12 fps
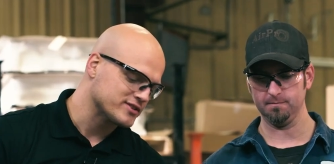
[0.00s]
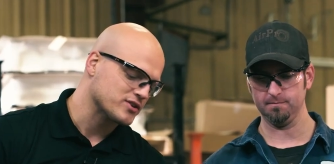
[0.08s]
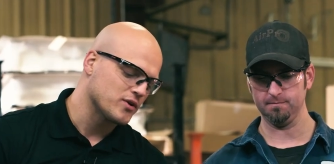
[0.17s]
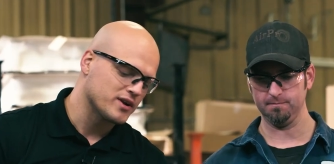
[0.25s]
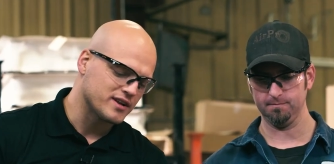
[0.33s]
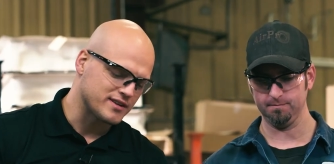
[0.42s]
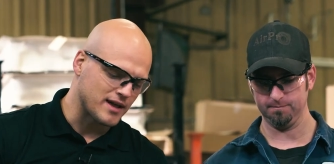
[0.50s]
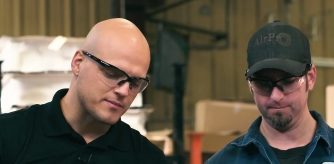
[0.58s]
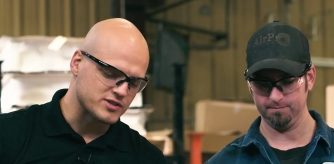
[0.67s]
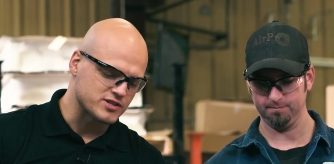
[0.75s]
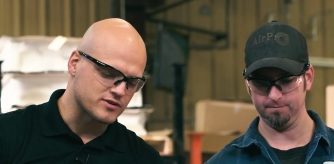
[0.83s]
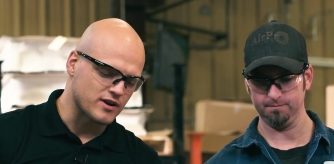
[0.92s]
Speaker 1: is going to
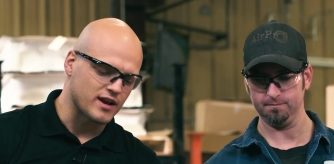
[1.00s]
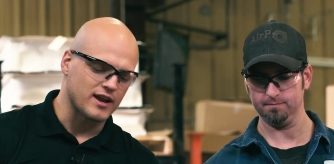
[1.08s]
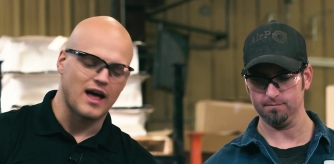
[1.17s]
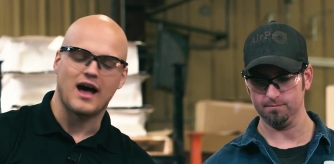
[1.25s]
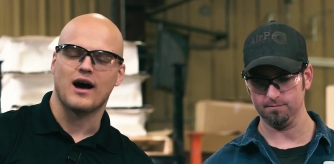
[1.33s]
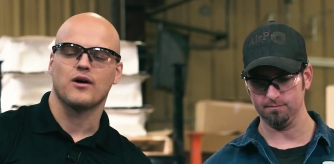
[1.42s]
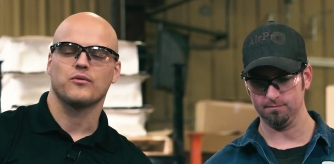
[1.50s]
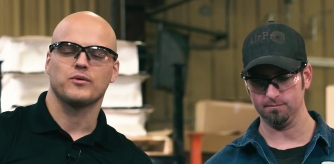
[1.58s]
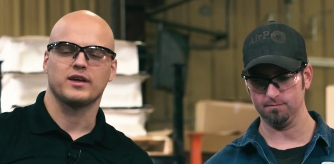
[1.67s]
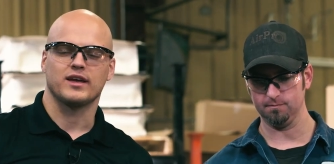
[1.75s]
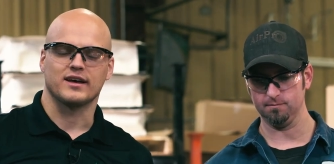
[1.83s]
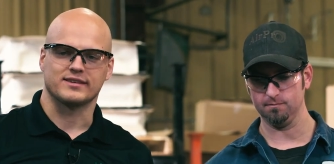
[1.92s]
demonstrate how
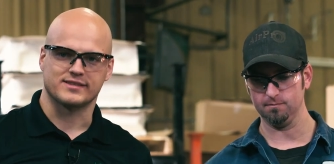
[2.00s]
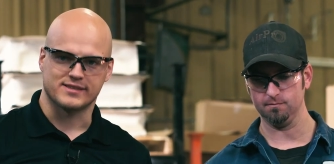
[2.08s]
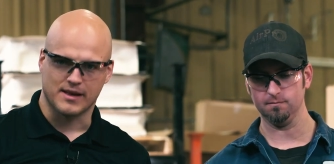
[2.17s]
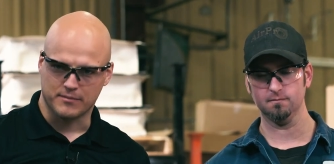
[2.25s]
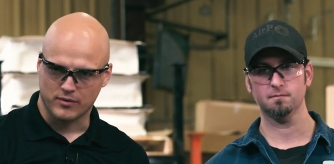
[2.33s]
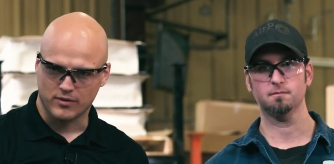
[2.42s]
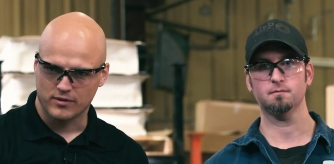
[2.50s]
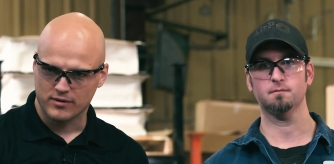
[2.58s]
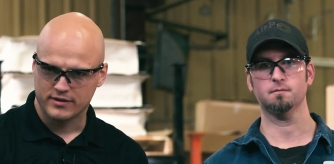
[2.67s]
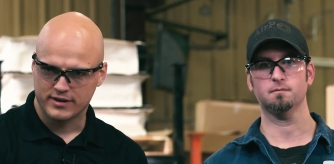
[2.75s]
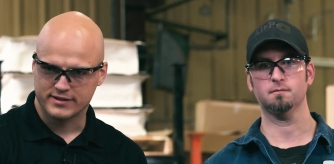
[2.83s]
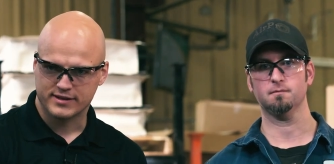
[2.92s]
we assemble
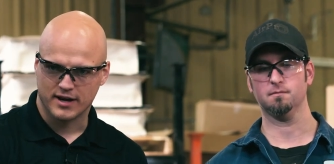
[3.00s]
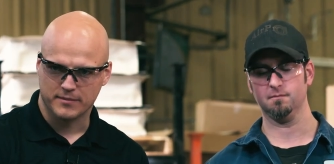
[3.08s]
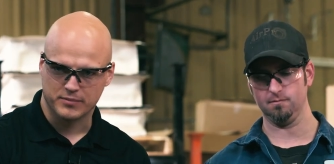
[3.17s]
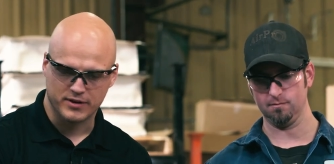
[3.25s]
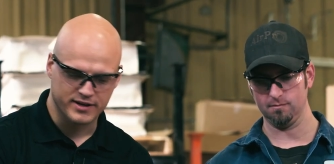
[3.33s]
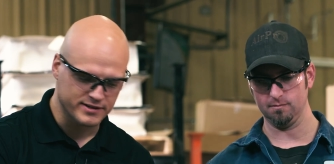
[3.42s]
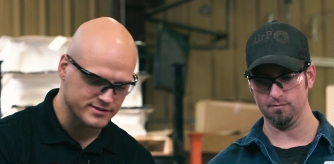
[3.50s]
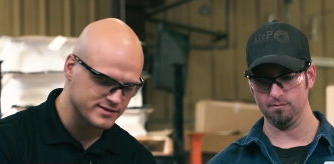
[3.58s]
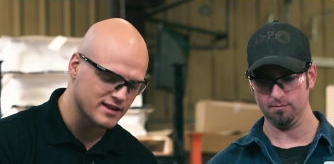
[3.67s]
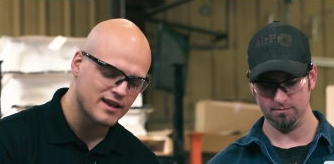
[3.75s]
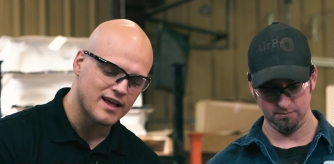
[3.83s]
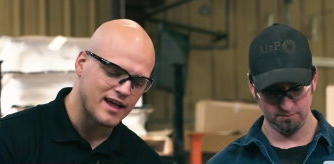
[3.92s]
these couplings
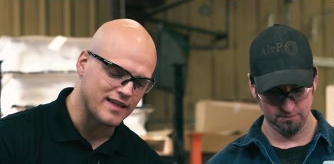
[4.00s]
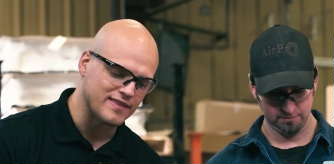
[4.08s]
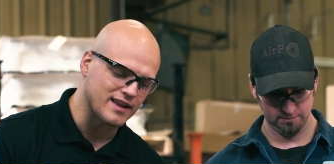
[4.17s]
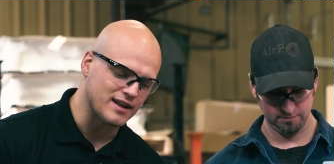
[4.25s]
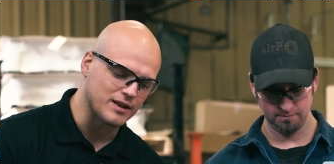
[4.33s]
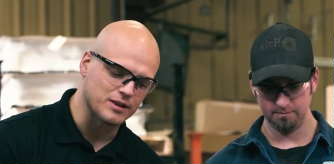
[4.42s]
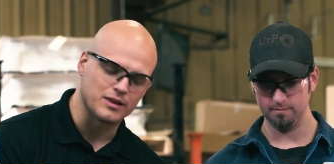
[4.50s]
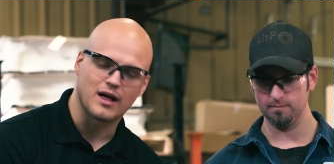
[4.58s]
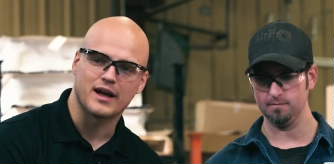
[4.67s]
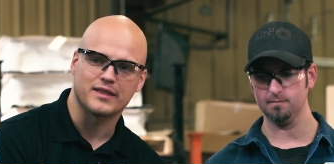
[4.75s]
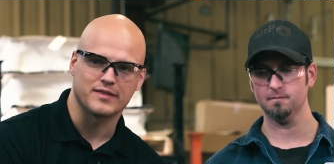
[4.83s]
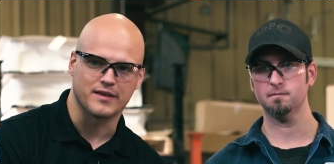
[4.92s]
and then
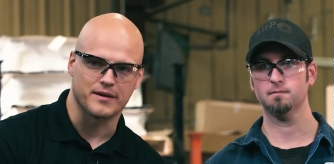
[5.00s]
align